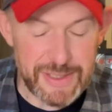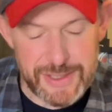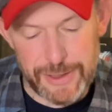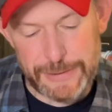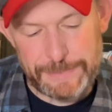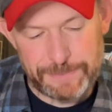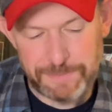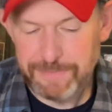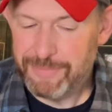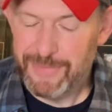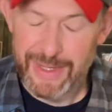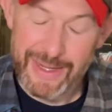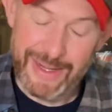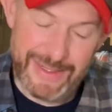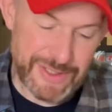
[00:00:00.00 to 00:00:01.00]
So
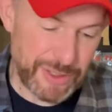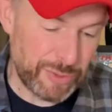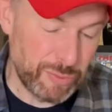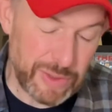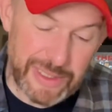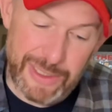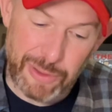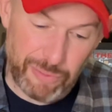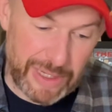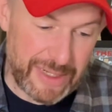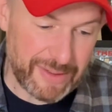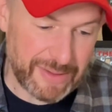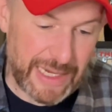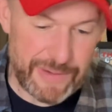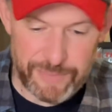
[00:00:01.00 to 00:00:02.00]
it's a really
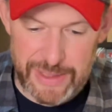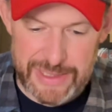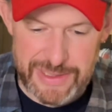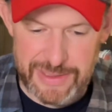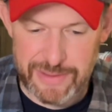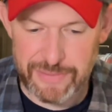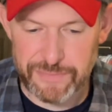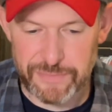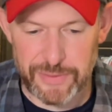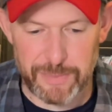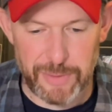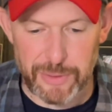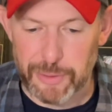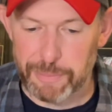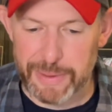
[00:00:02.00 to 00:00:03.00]
great life lesson
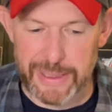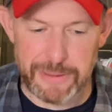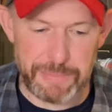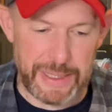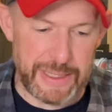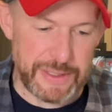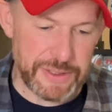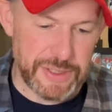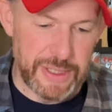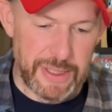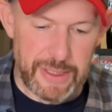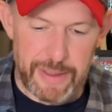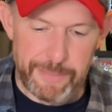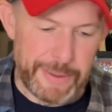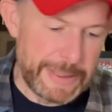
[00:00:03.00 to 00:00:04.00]
from Uncle Ben page,
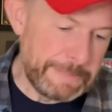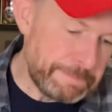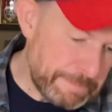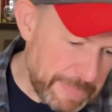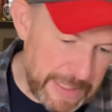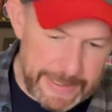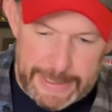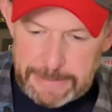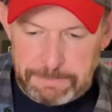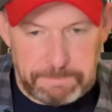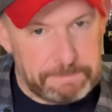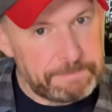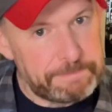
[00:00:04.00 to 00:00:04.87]
but again,